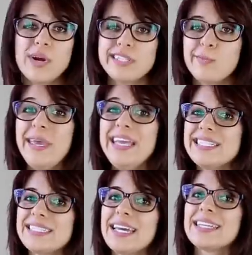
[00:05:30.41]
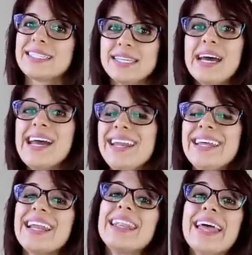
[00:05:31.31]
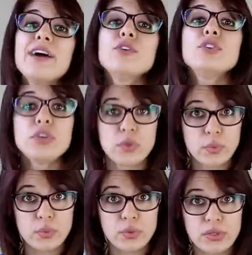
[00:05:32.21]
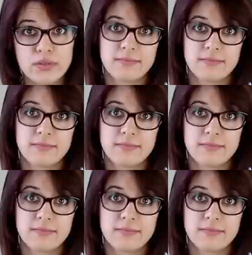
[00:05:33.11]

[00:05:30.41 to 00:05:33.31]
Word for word: Once baked, set aside and allow to cool.